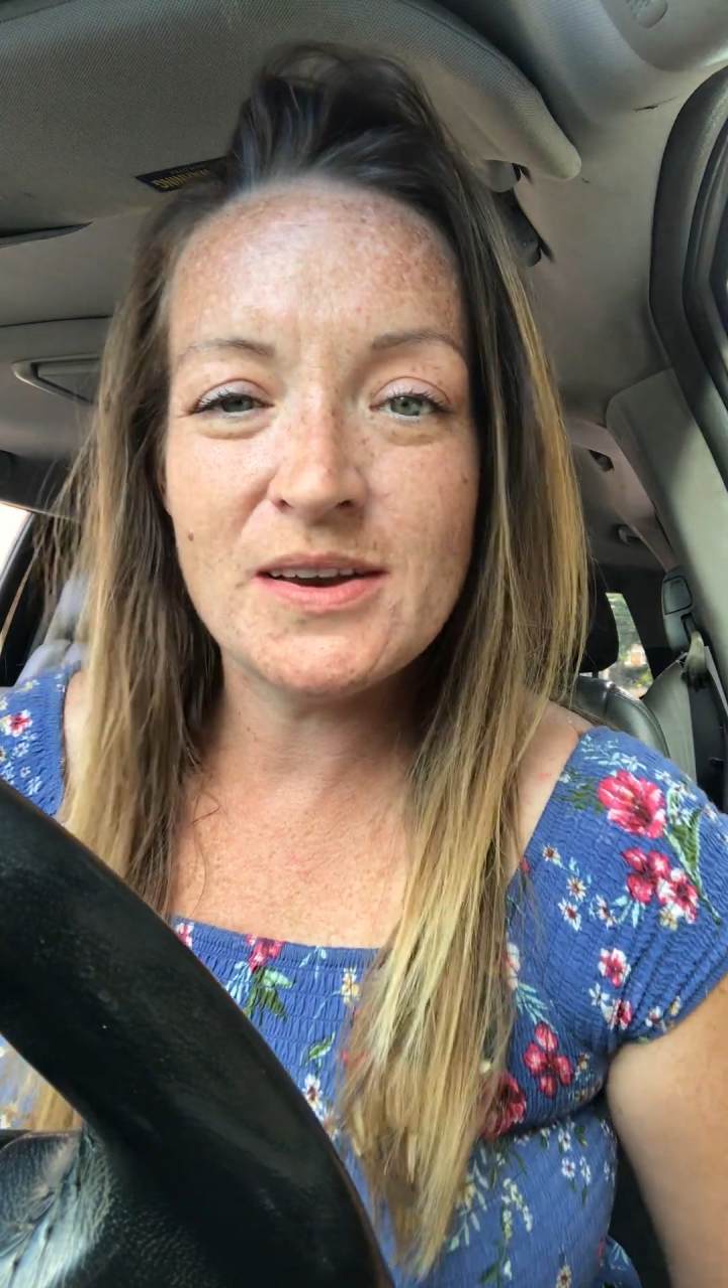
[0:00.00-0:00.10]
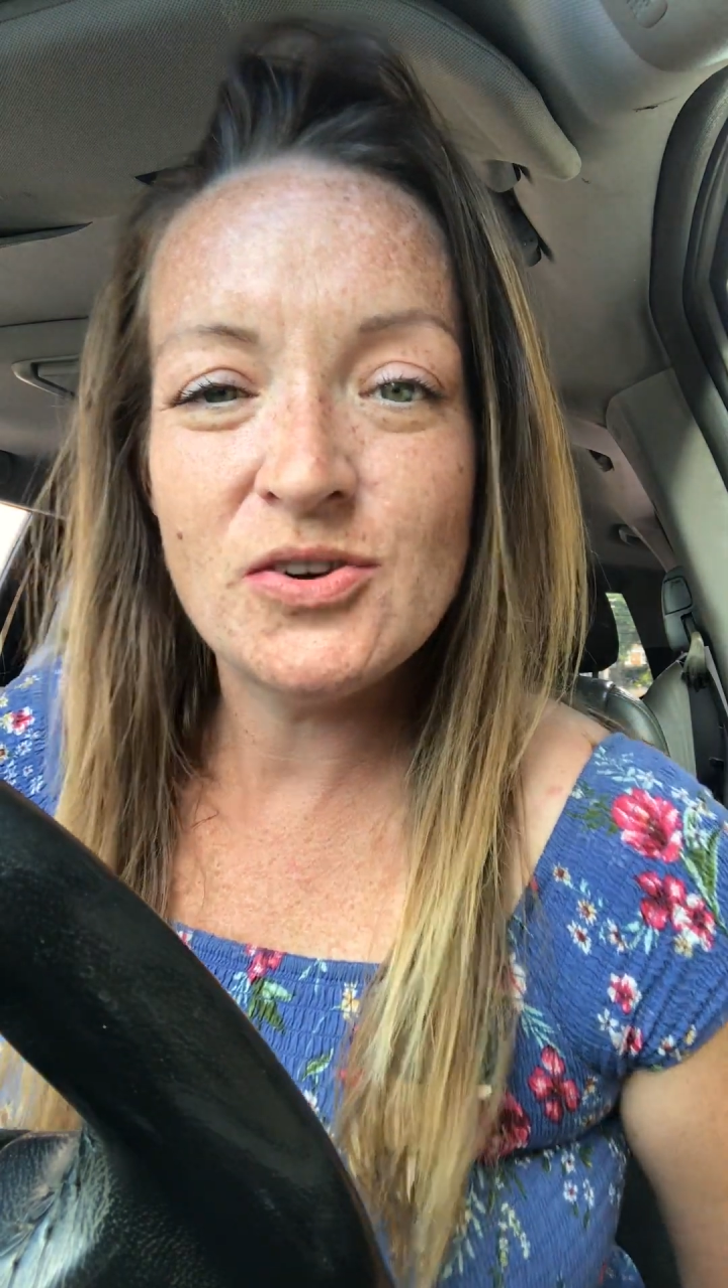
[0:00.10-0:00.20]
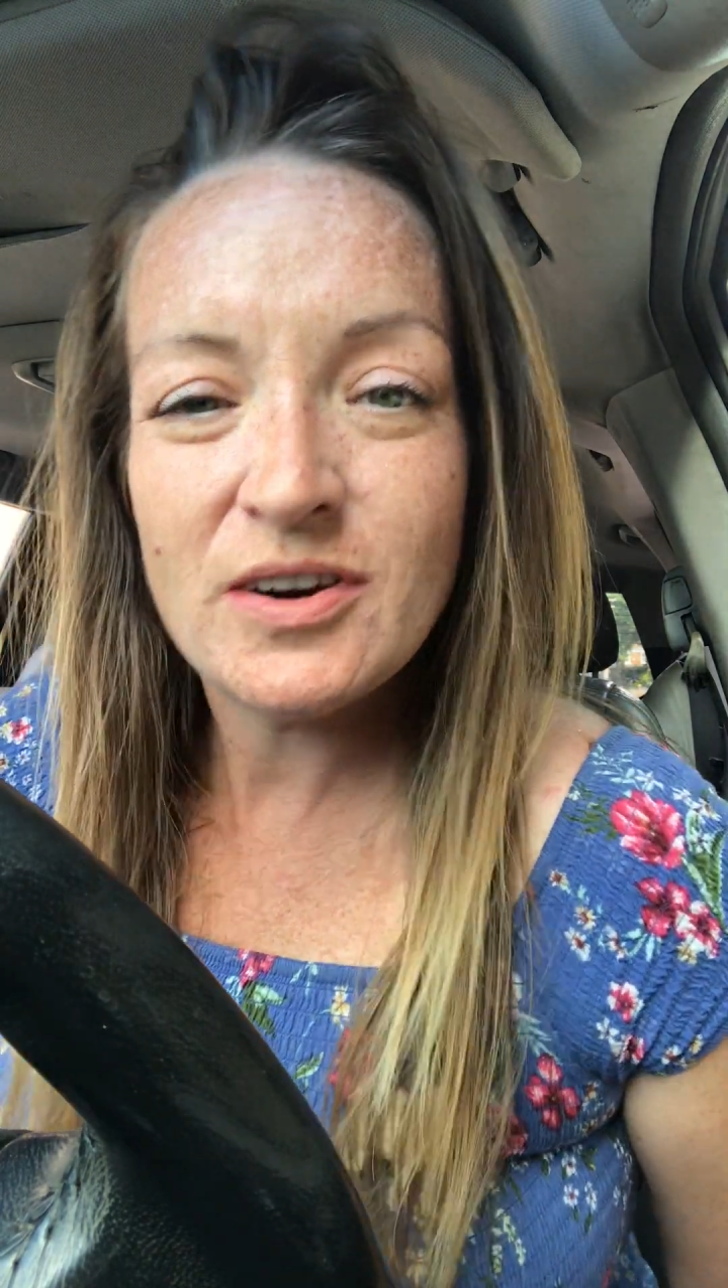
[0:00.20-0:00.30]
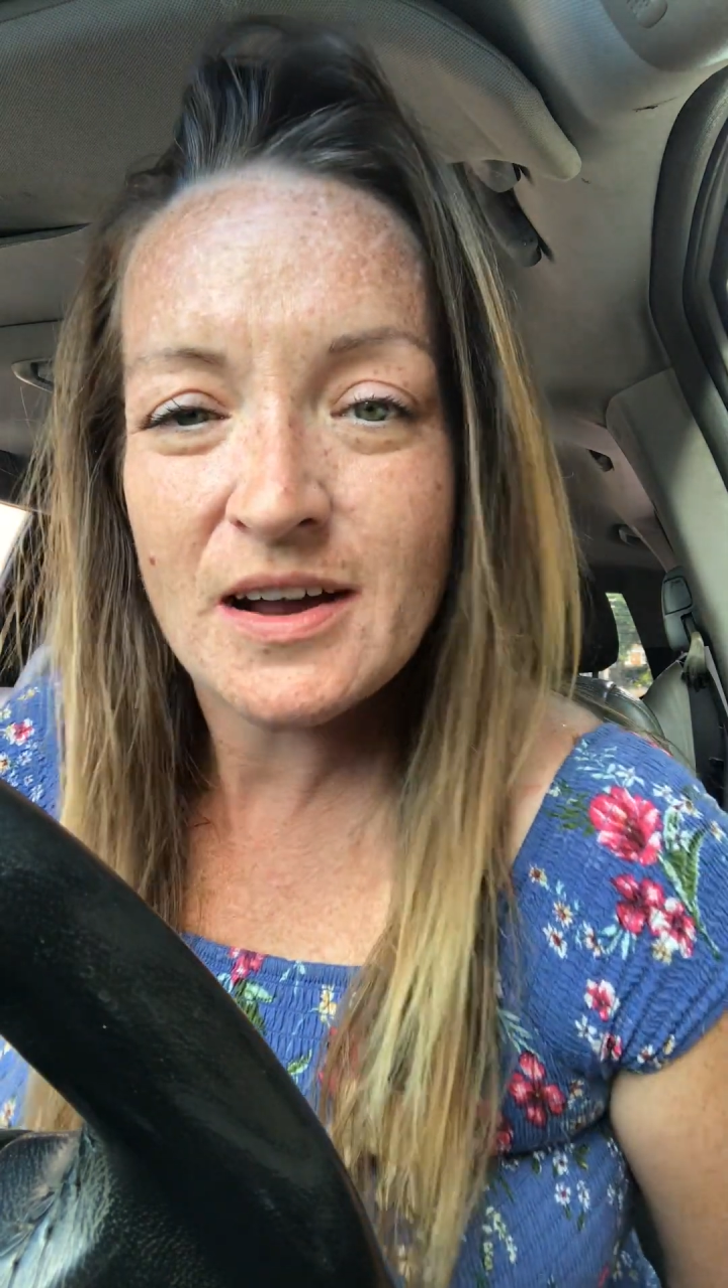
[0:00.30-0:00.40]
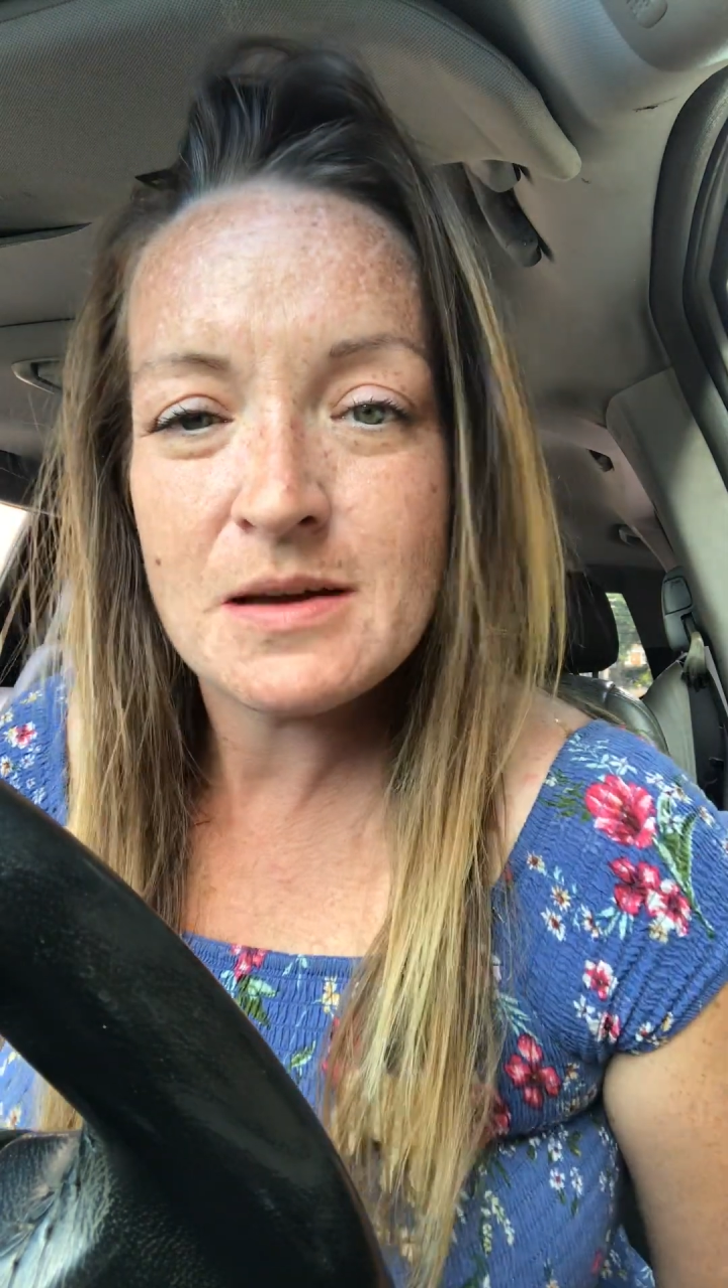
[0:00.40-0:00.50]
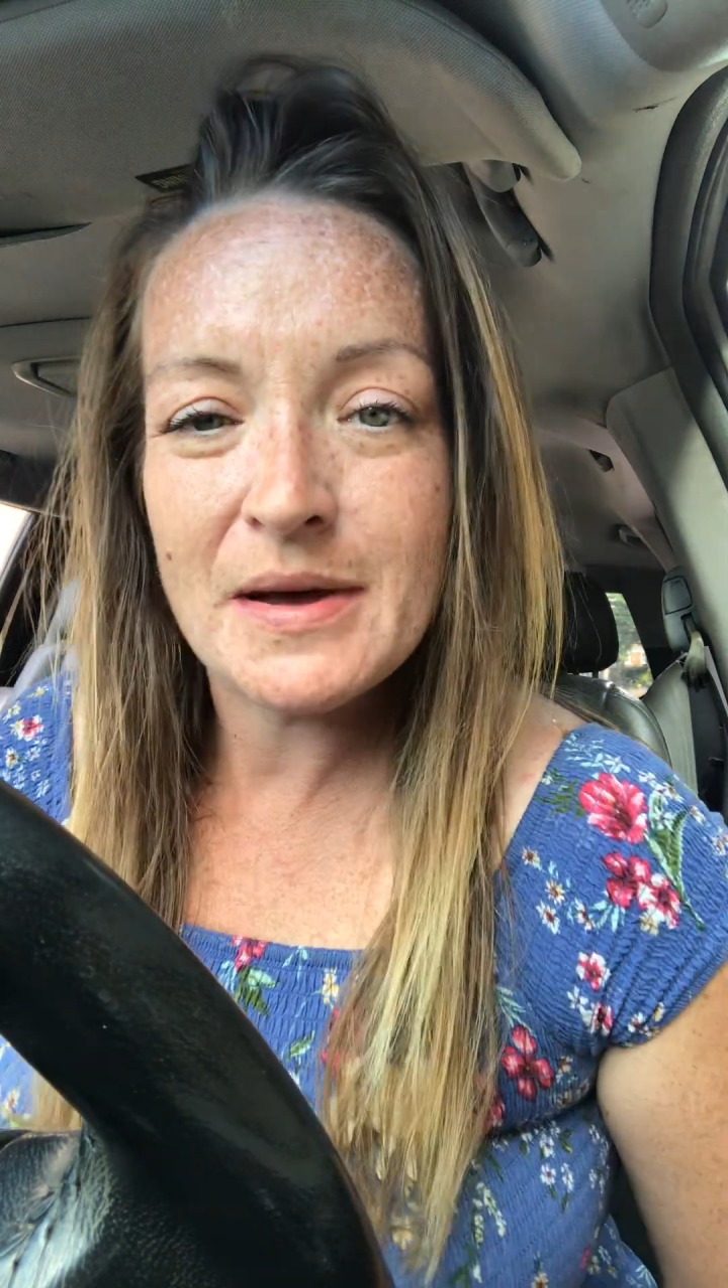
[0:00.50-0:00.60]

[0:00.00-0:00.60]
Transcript: noon, or night.